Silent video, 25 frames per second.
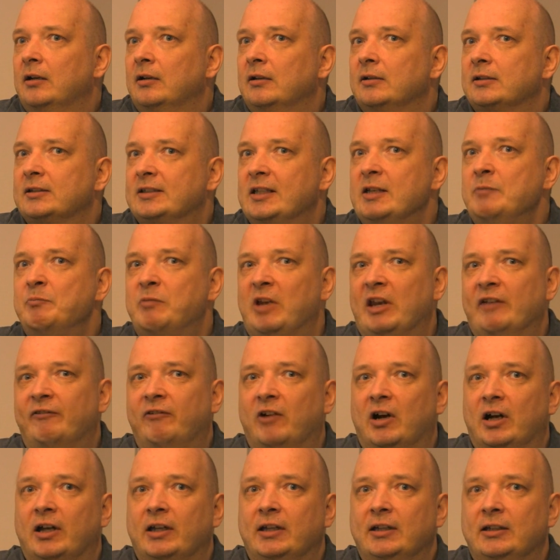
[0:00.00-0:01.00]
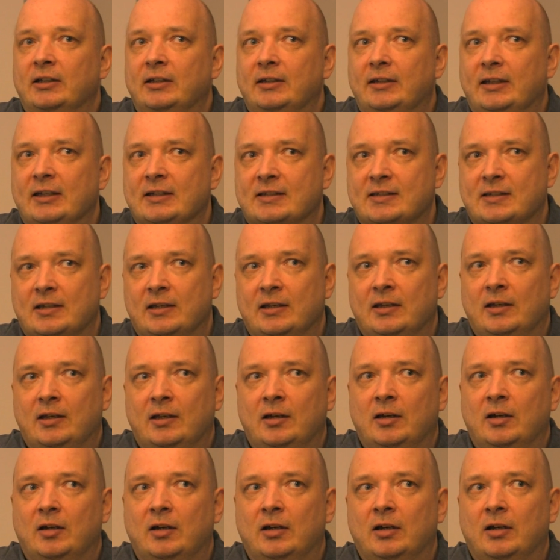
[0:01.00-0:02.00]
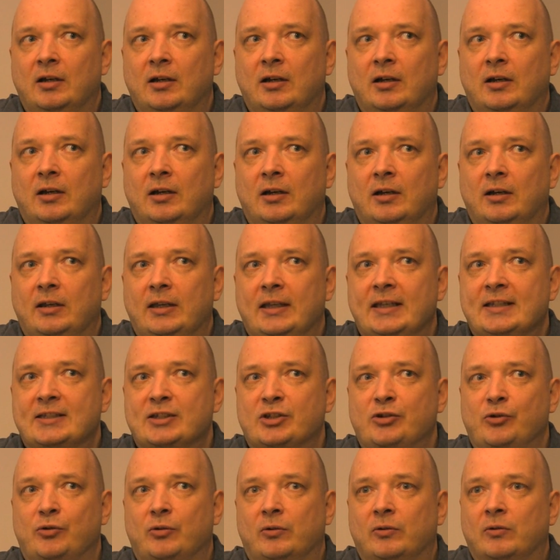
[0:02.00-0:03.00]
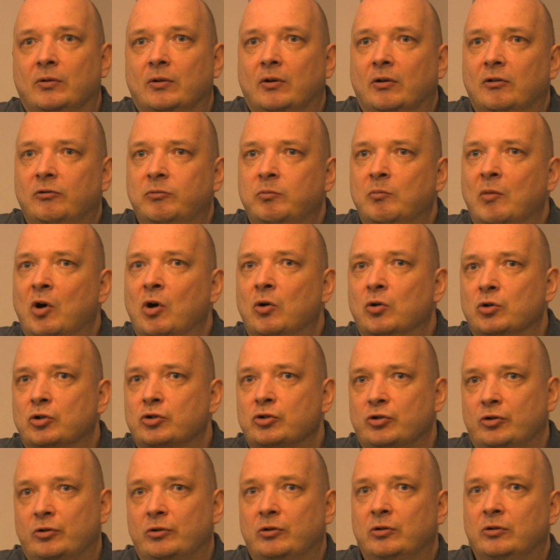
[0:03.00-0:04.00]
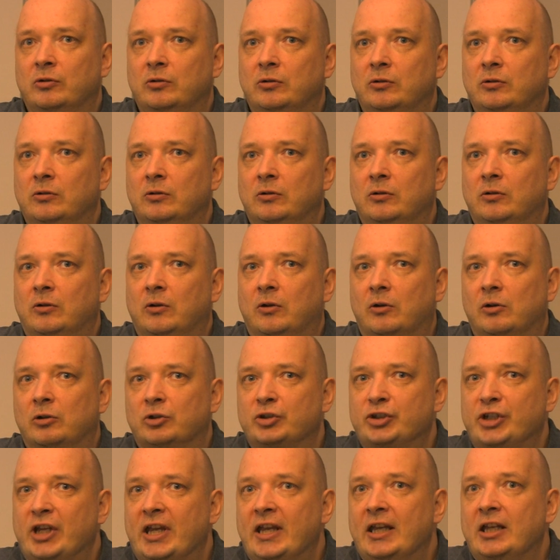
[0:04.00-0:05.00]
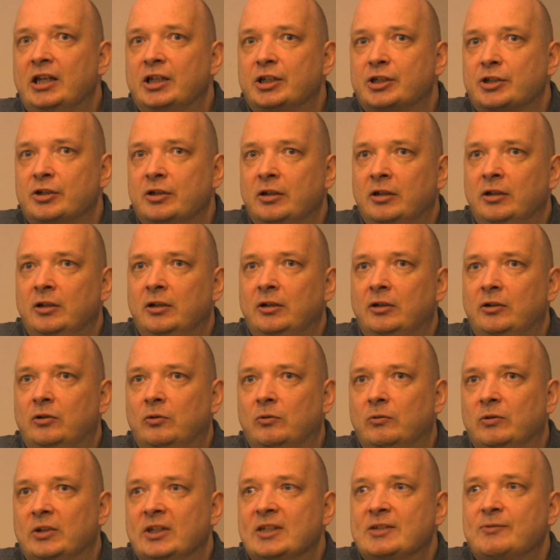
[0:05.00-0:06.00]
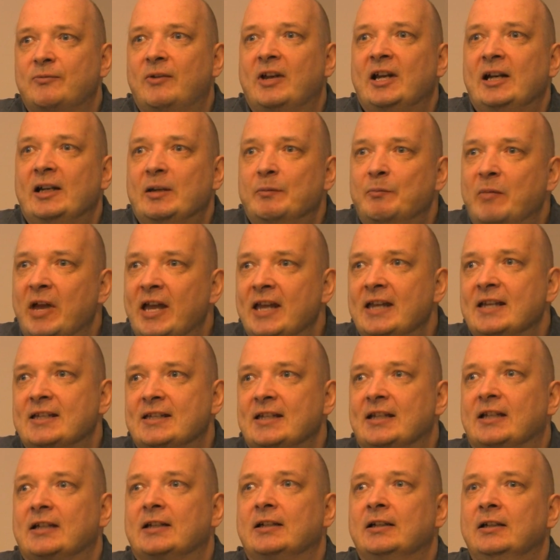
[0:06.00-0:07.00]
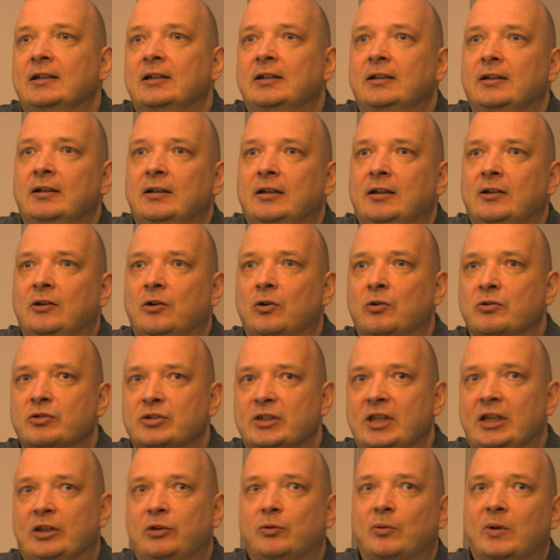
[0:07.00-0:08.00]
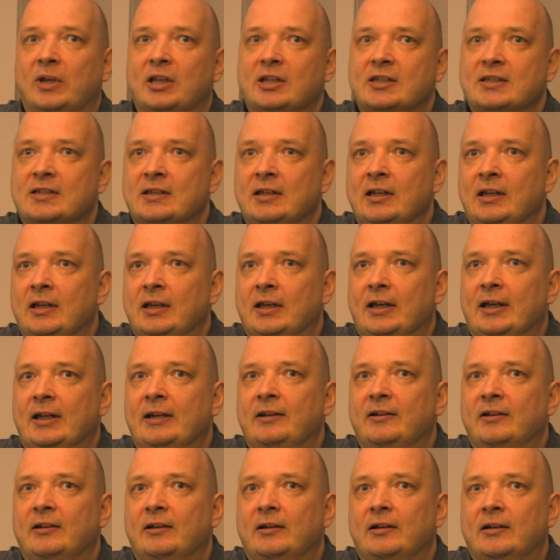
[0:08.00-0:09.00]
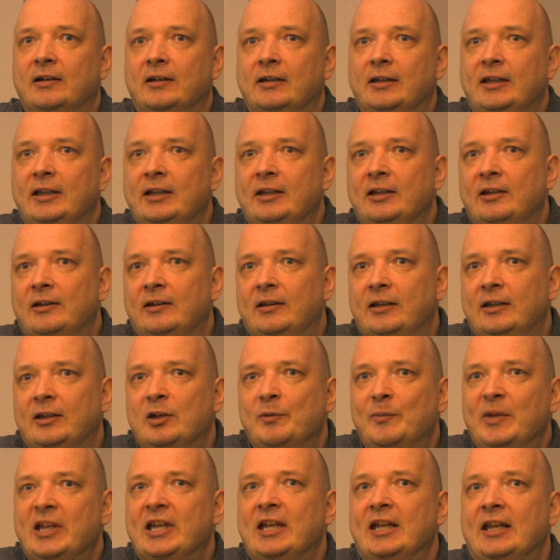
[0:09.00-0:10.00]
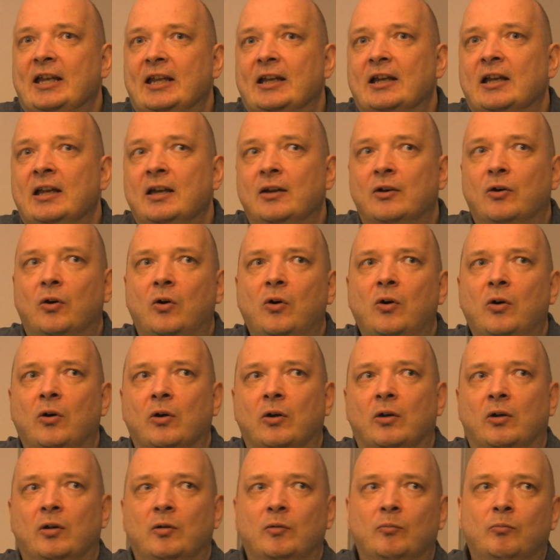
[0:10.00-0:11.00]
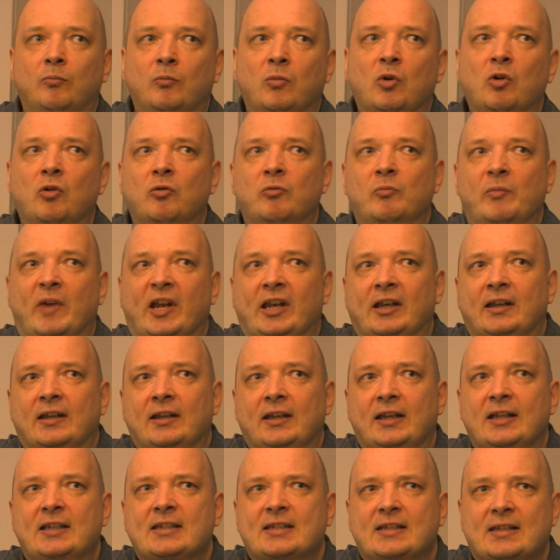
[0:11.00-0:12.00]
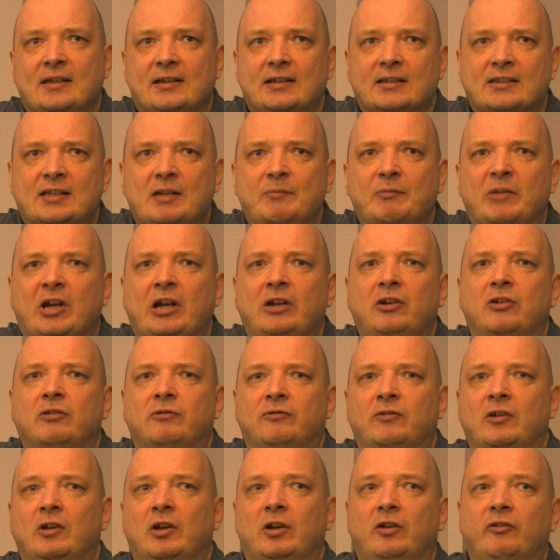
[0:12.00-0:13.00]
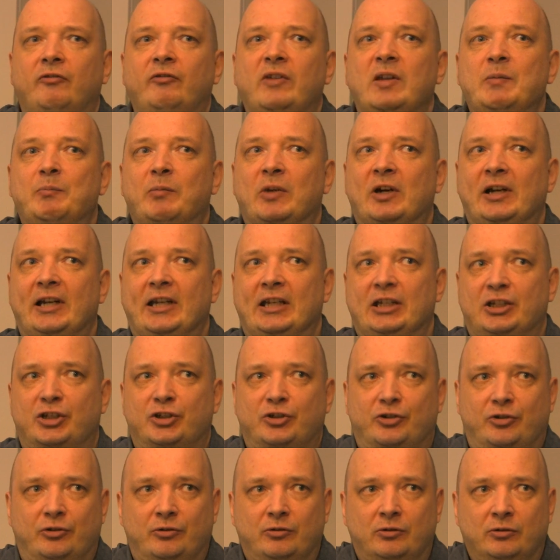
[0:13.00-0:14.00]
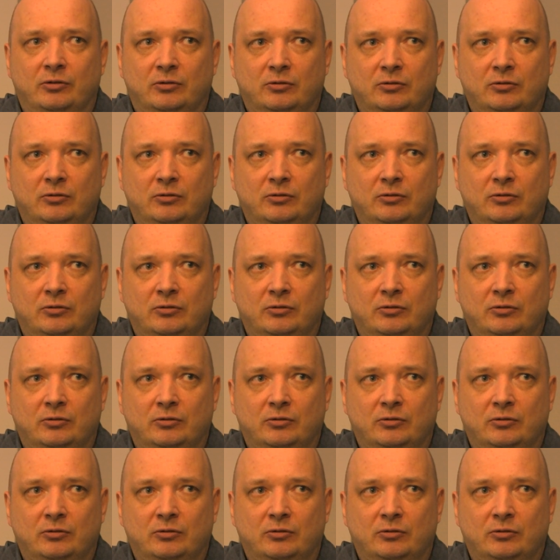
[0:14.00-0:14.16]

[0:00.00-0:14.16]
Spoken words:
simplify this issue of motion or change to its very basic constituents. And in the beginning, all movement, it's some kind of vibration